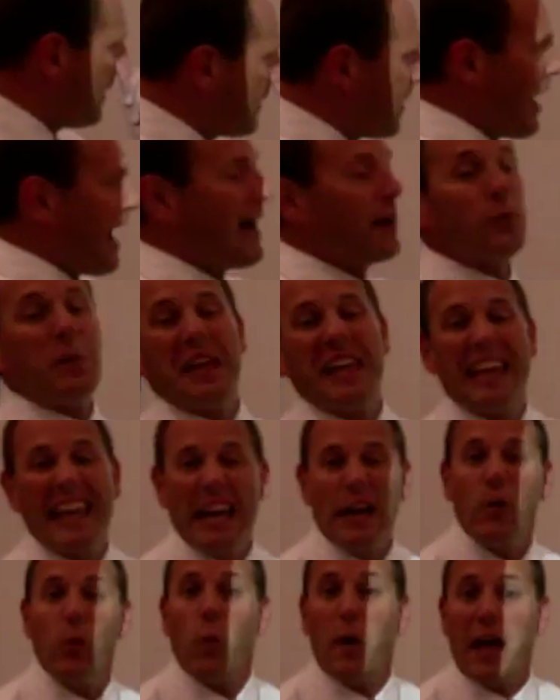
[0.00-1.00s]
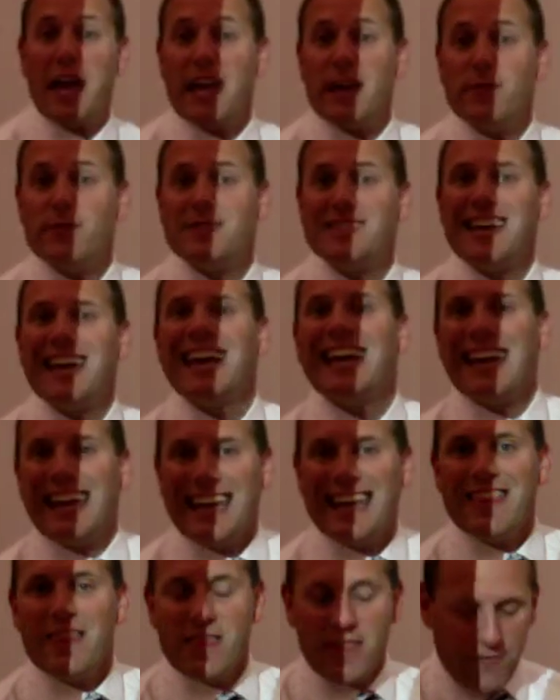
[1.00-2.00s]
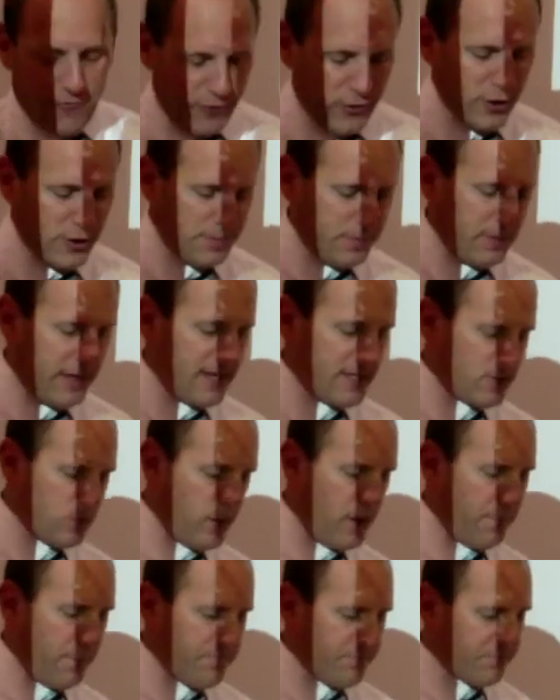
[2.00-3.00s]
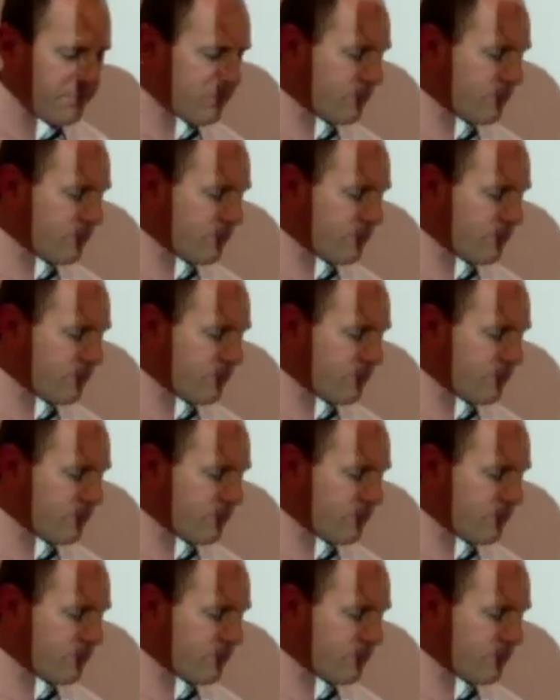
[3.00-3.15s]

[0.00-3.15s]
Now, how do we get waves in the first place? Well,